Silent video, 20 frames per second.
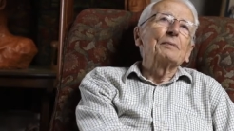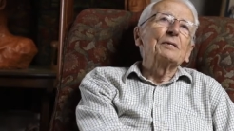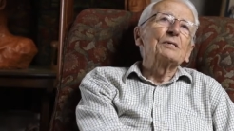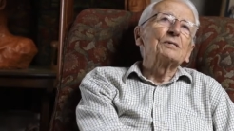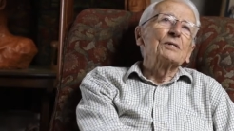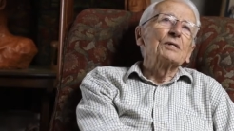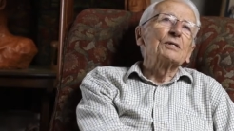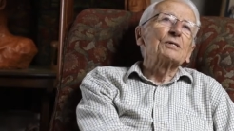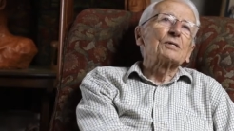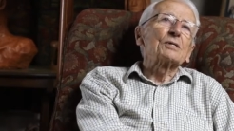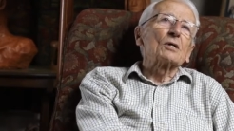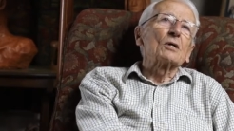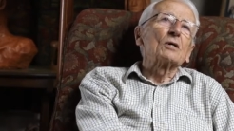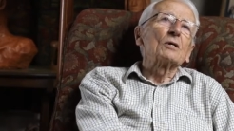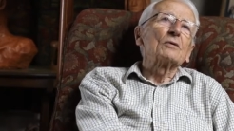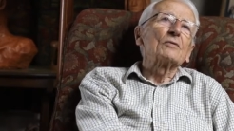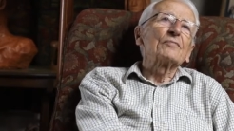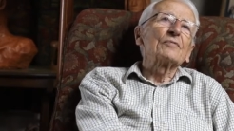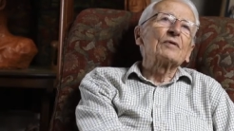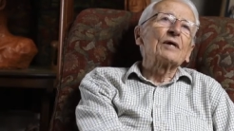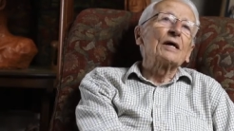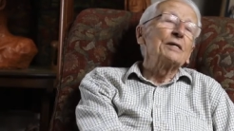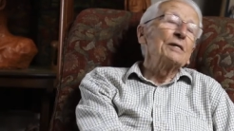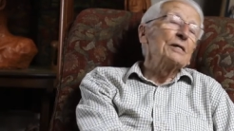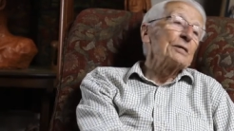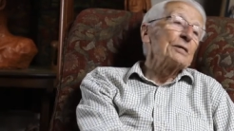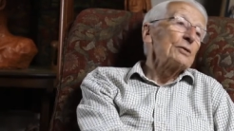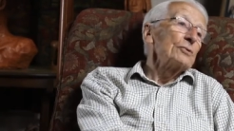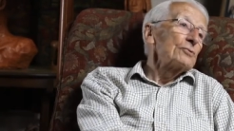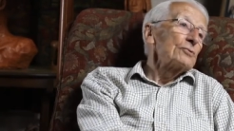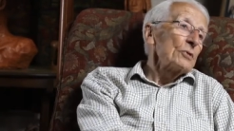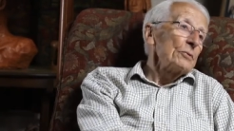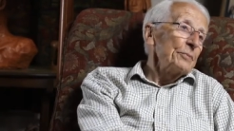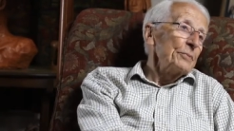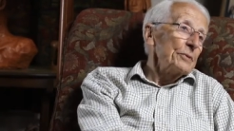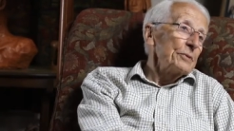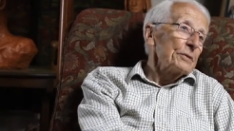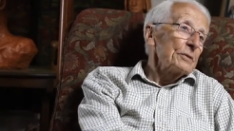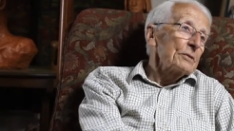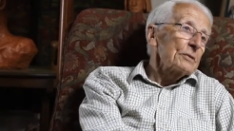business of getting
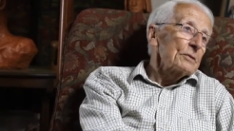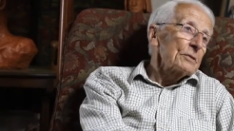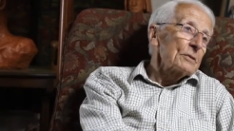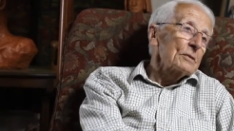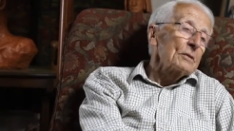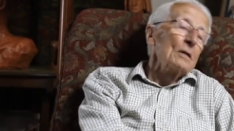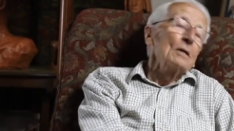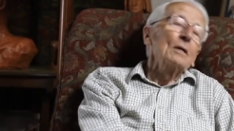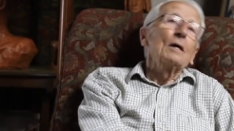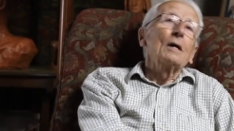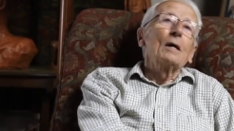contributors.